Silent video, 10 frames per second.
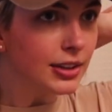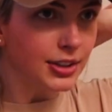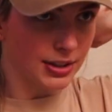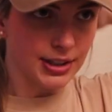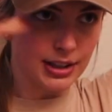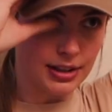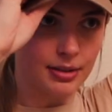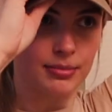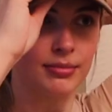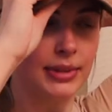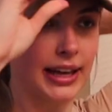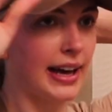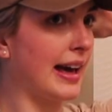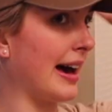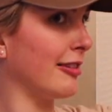look good in them. Like
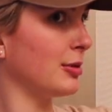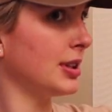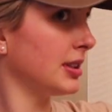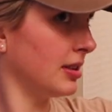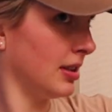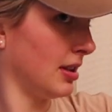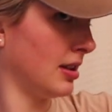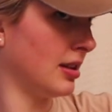I have one,